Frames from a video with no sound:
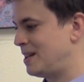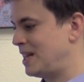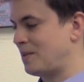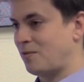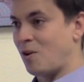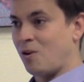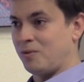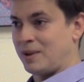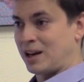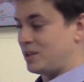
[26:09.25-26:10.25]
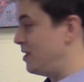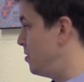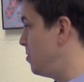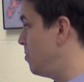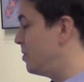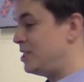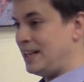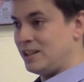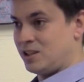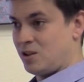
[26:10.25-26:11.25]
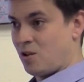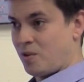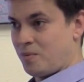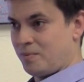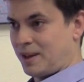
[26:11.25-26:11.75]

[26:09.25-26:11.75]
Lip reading: they've evolved actually new genes de novo,